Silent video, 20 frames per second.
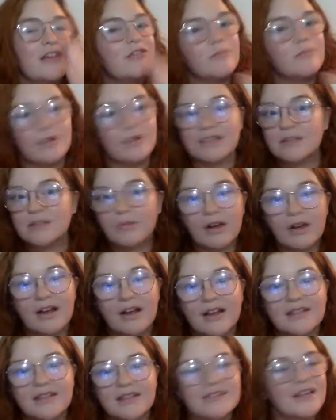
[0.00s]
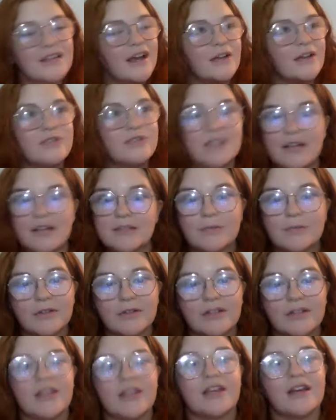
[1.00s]
You'd be surprised how
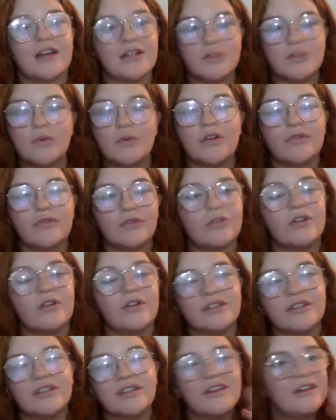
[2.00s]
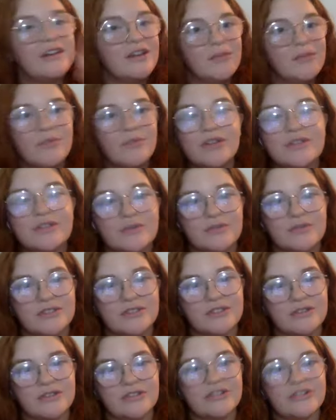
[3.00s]
desperately a 12-year-old middle school
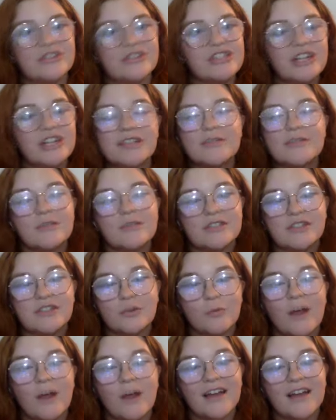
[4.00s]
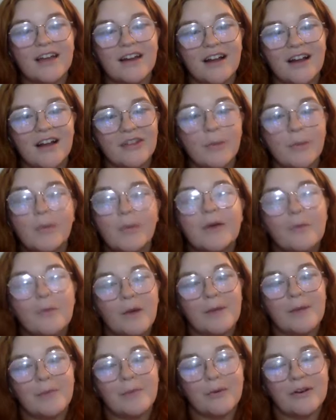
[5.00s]
student just wants to write on the big
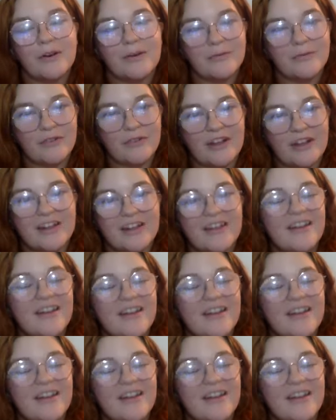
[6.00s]
whiteboard up front.